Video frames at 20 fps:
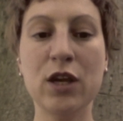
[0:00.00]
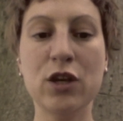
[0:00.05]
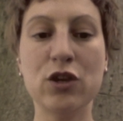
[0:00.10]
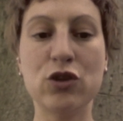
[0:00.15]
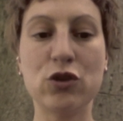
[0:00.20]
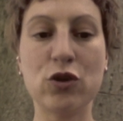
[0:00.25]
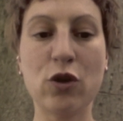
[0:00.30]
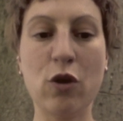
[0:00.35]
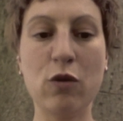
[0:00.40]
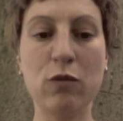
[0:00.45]

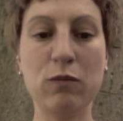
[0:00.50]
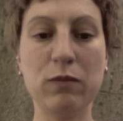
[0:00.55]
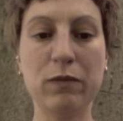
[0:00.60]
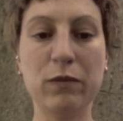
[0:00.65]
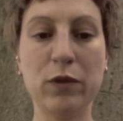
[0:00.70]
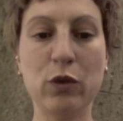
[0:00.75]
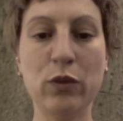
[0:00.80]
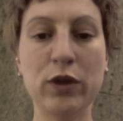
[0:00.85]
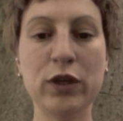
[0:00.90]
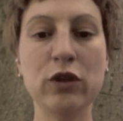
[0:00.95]
So
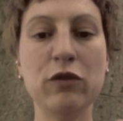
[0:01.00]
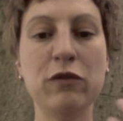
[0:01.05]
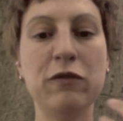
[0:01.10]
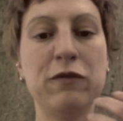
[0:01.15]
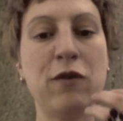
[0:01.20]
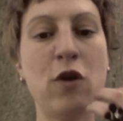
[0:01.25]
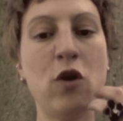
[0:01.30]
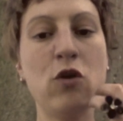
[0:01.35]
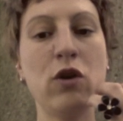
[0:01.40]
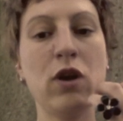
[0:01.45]
when you
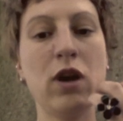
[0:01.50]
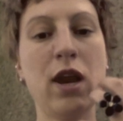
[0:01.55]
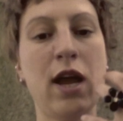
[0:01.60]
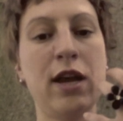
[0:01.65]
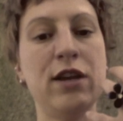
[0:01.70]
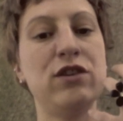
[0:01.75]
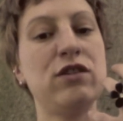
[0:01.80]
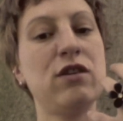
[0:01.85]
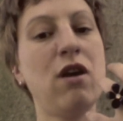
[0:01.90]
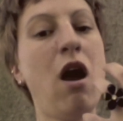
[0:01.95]

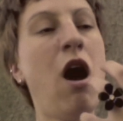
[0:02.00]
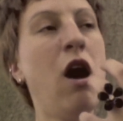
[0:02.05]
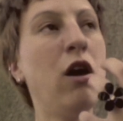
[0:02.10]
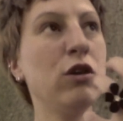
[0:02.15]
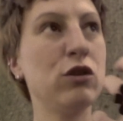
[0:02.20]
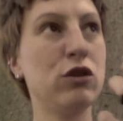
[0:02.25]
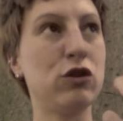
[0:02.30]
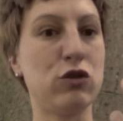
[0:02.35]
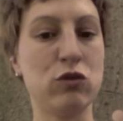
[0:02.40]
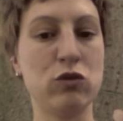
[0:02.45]
vocalize
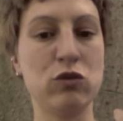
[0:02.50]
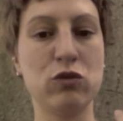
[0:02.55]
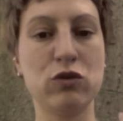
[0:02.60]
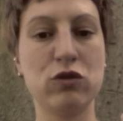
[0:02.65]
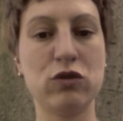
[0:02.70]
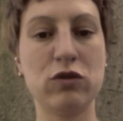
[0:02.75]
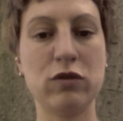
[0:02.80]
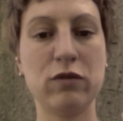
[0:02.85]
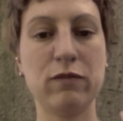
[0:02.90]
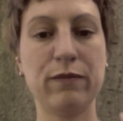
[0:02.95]

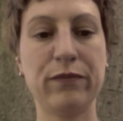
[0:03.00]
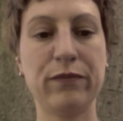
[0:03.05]
Ansus,